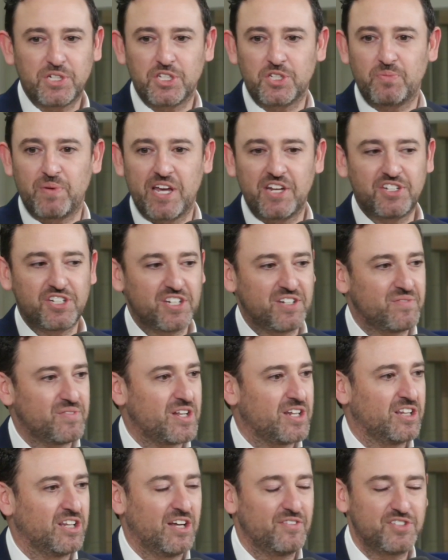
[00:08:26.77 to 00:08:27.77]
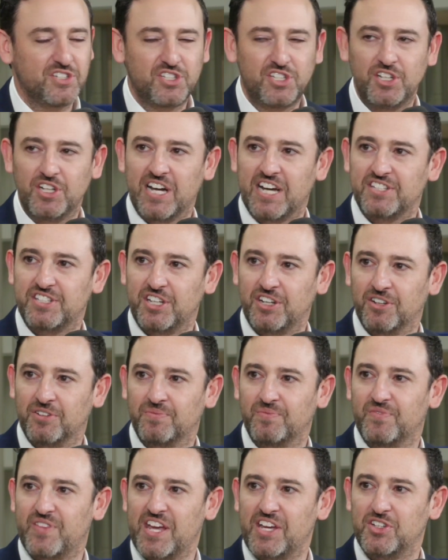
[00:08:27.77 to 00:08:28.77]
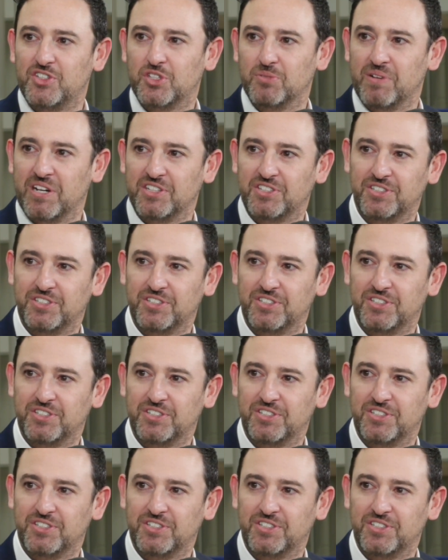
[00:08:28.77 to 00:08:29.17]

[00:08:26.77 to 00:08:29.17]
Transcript: your participation. I'd love to see you guys here. Thank you so